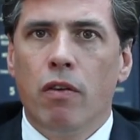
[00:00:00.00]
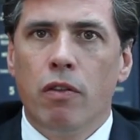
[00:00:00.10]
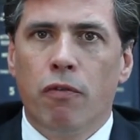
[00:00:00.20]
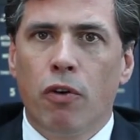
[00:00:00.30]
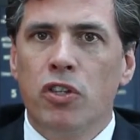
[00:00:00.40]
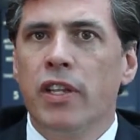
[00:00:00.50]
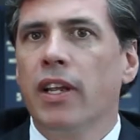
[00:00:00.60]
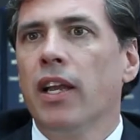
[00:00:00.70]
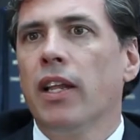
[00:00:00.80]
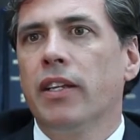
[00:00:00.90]
The first thing
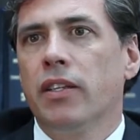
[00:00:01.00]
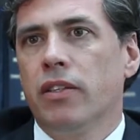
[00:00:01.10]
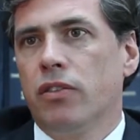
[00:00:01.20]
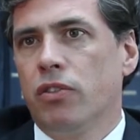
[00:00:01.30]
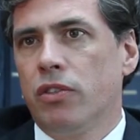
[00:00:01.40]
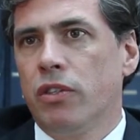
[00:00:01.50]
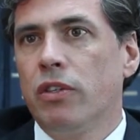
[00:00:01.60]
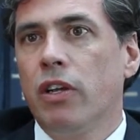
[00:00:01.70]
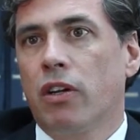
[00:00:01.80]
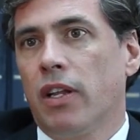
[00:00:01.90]
I like to
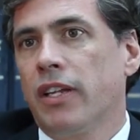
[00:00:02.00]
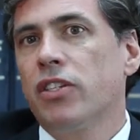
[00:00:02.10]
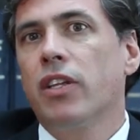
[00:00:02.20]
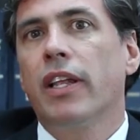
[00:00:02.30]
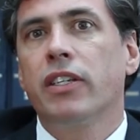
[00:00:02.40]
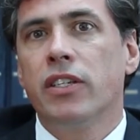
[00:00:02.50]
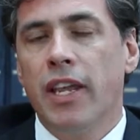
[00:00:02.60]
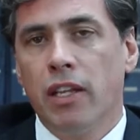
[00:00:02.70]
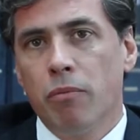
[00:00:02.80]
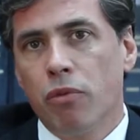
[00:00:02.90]
tell clients is I like to
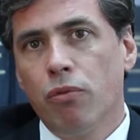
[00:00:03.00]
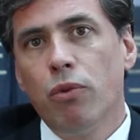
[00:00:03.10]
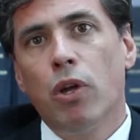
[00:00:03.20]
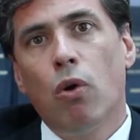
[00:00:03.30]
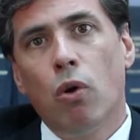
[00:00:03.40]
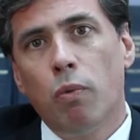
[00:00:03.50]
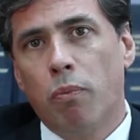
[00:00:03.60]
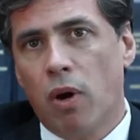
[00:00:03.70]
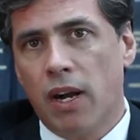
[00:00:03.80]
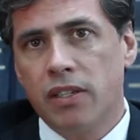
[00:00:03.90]
take them through the whole
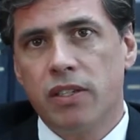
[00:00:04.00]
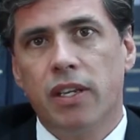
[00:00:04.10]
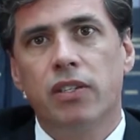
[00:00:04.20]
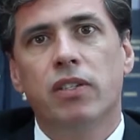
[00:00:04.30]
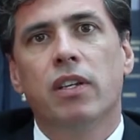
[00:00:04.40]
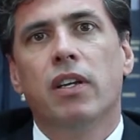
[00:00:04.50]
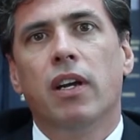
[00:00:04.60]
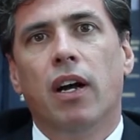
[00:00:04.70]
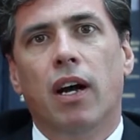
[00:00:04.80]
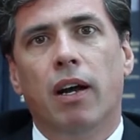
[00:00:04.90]
process,
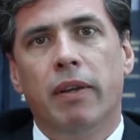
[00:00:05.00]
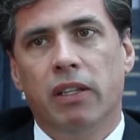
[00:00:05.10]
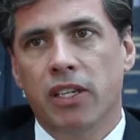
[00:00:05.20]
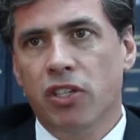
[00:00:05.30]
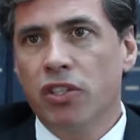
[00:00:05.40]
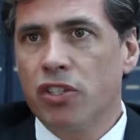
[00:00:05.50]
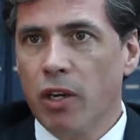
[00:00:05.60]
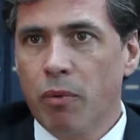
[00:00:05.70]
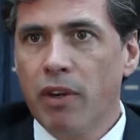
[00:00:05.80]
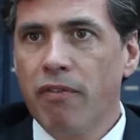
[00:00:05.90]
at least in
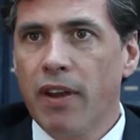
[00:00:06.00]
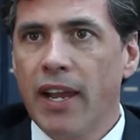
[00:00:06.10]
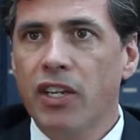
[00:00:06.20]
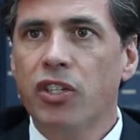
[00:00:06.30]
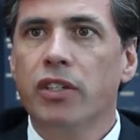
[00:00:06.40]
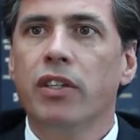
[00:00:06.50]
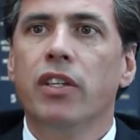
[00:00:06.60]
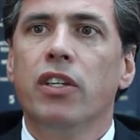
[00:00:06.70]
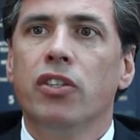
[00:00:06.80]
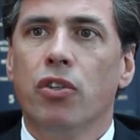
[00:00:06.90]
summary fashion,
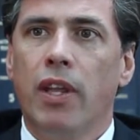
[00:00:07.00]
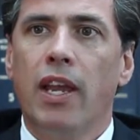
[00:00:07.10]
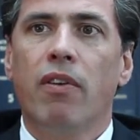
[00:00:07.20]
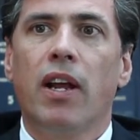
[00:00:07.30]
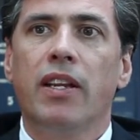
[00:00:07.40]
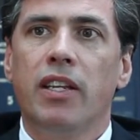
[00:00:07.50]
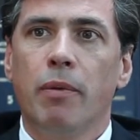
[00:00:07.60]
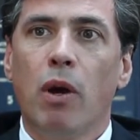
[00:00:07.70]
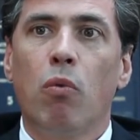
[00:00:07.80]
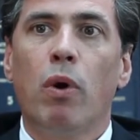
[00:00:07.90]
so they have an idea
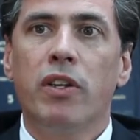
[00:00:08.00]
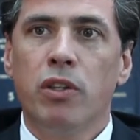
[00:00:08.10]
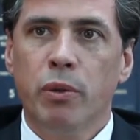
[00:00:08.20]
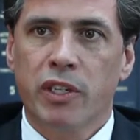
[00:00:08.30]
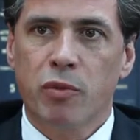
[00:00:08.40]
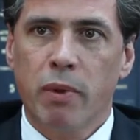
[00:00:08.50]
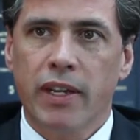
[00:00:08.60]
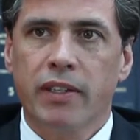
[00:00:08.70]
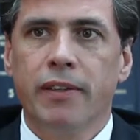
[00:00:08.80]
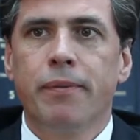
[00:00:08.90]
about what to
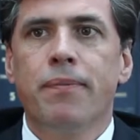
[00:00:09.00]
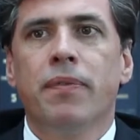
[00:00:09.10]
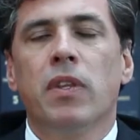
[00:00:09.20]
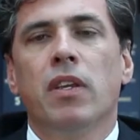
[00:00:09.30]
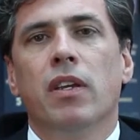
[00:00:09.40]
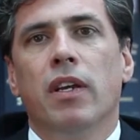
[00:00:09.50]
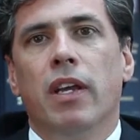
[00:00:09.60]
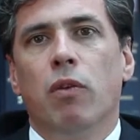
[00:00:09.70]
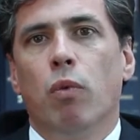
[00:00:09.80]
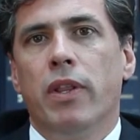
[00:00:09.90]
expect.
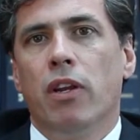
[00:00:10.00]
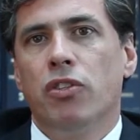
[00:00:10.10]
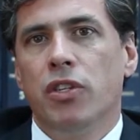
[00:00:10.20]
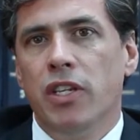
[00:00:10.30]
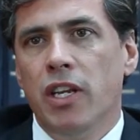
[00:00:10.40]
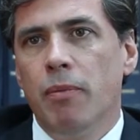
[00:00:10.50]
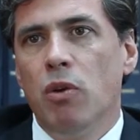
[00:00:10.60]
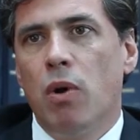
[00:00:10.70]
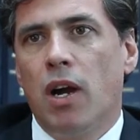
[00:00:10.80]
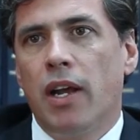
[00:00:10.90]
And when there's a
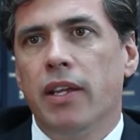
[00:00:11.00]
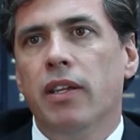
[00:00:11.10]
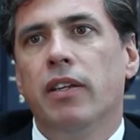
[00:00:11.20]
DWI